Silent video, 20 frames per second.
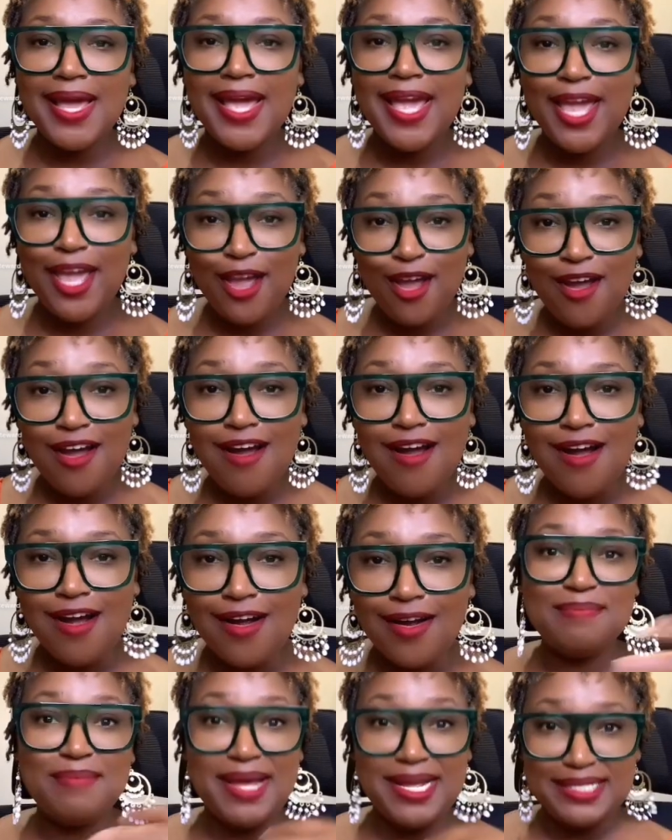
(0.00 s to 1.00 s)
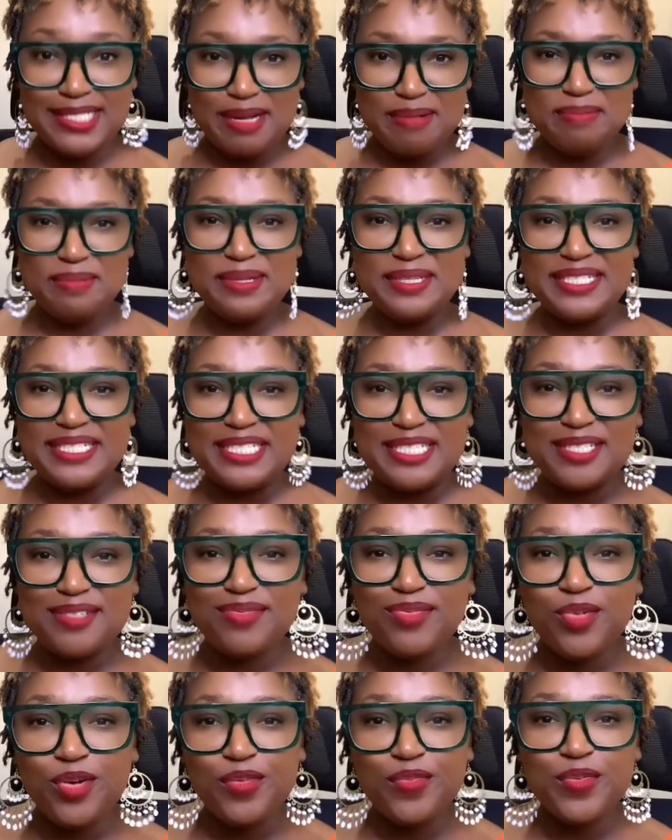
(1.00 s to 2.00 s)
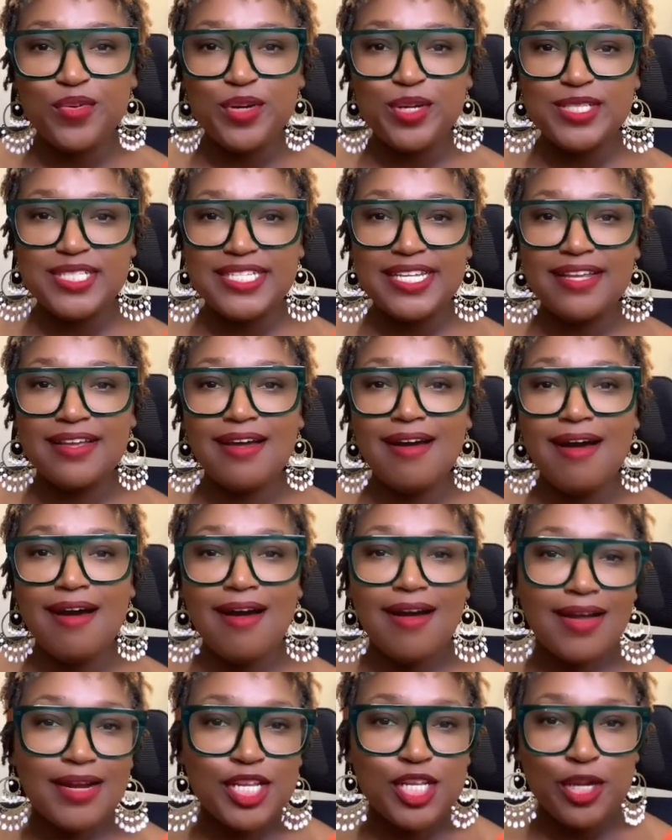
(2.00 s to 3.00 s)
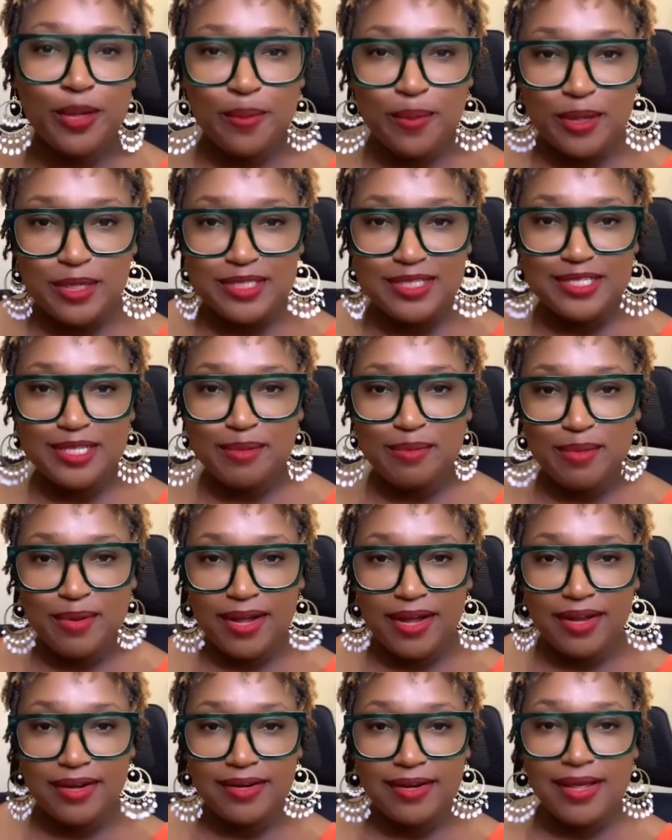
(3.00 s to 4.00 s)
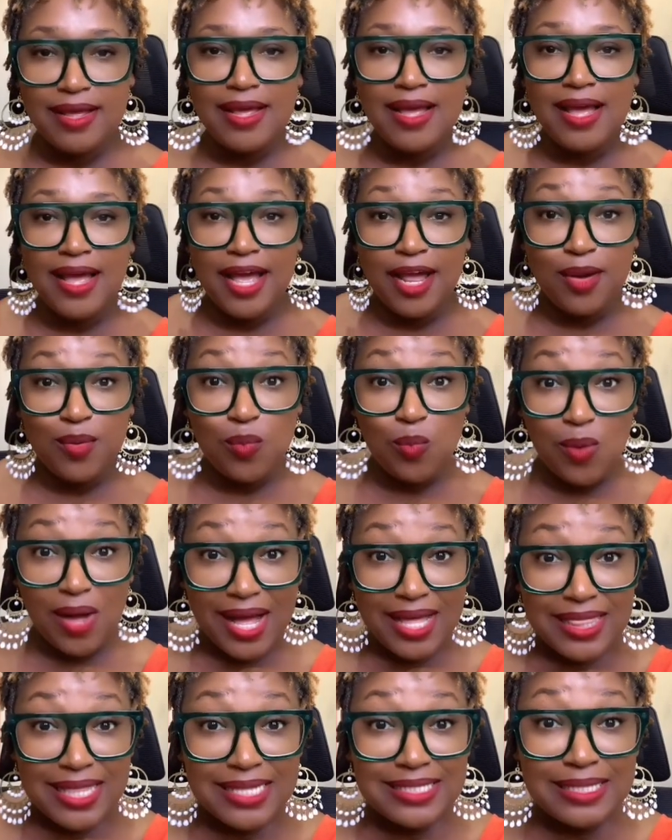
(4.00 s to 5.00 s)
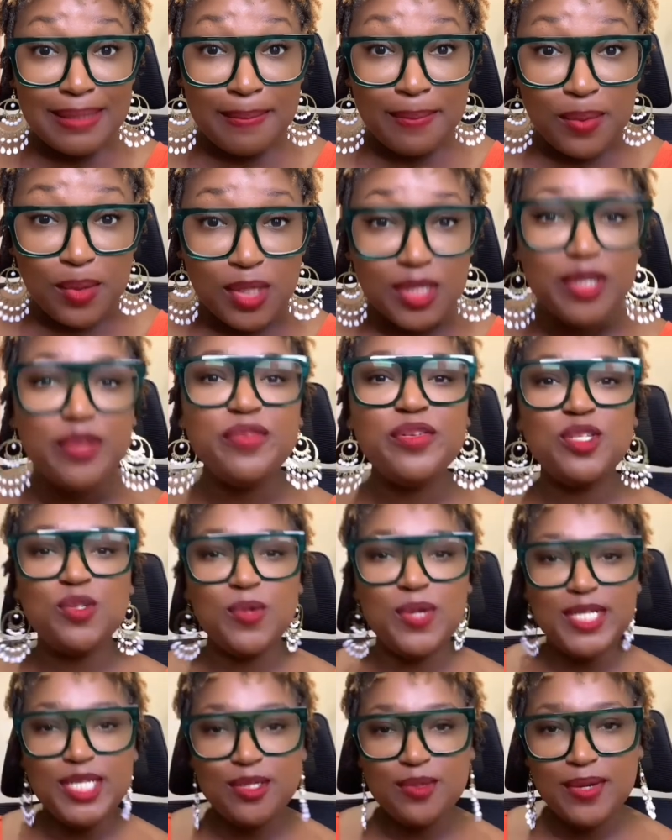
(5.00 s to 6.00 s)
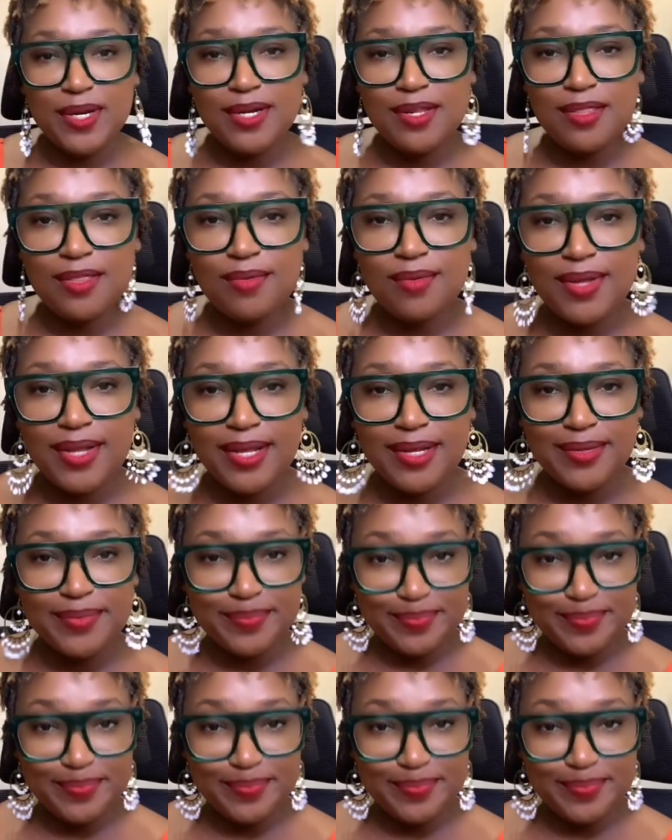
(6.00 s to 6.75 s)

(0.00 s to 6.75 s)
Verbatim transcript: Here are my top reasons for focusing on your personal brand and why that's important for 2023.